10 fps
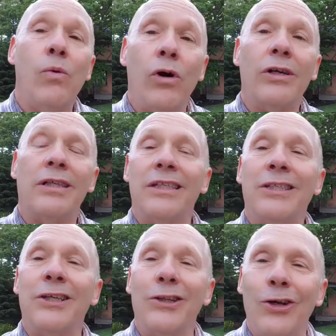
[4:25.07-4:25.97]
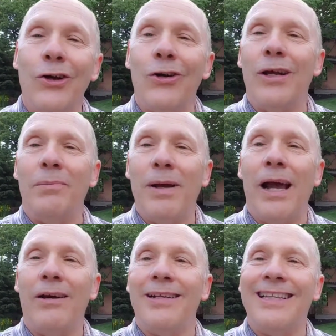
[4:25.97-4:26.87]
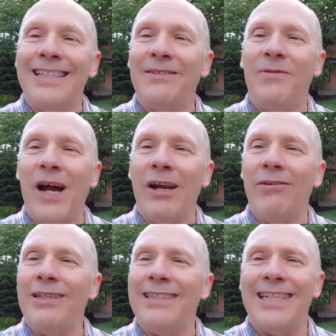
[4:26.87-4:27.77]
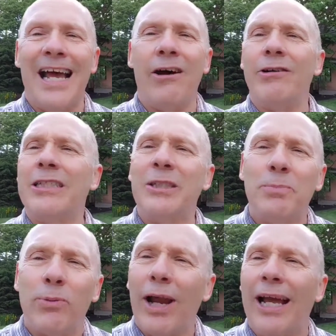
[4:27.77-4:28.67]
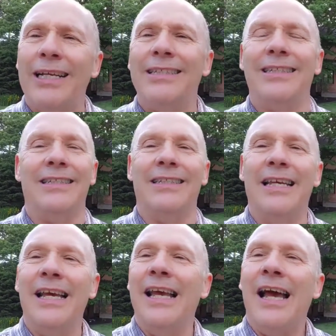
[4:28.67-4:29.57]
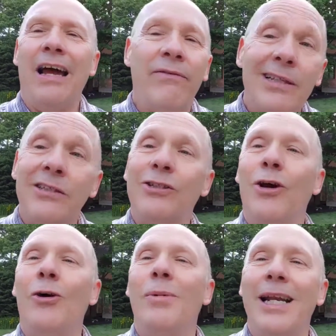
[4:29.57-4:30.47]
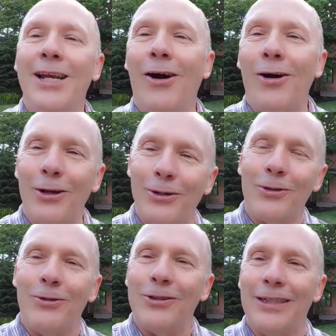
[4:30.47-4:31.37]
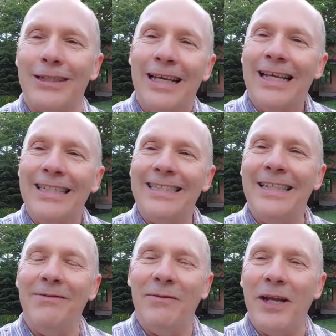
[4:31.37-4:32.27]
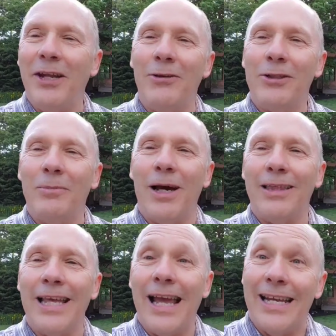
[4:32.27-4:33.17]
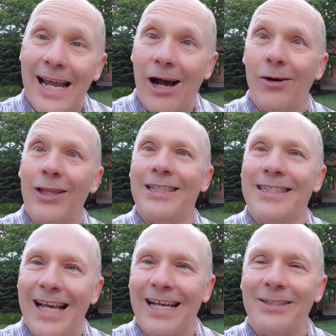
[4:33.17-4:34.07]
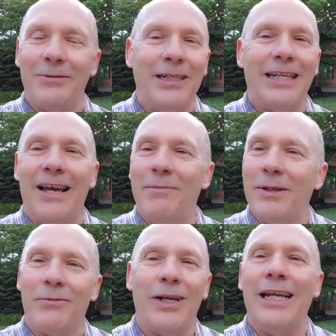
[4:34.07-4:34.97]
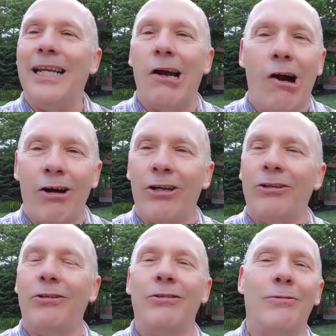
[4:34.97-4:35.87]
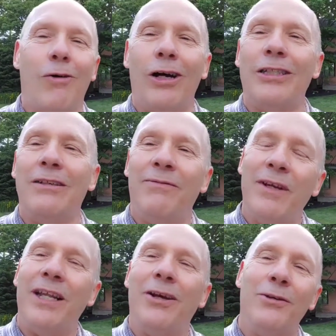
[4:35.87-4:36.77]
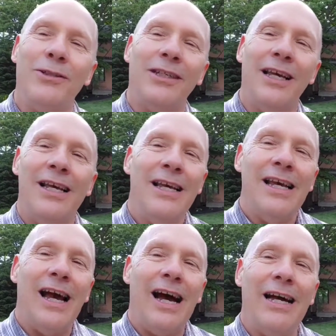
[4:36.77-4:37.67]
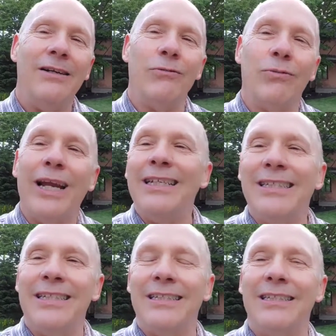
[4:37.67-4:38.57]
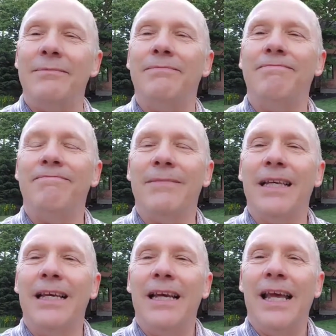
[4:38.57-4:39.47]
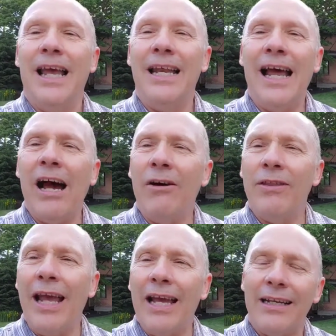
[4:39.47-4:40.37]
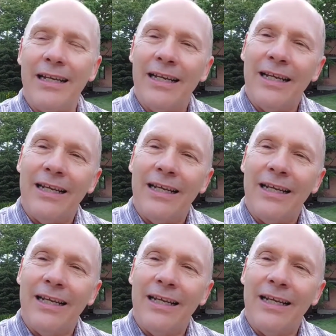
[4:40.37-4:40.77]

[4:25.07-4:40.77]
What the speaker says: worked to learn about this virus and how it spreads. And I've read so many articles and seen videos about that. Now in this last week, I've been reading articles and watching videos on racism and how that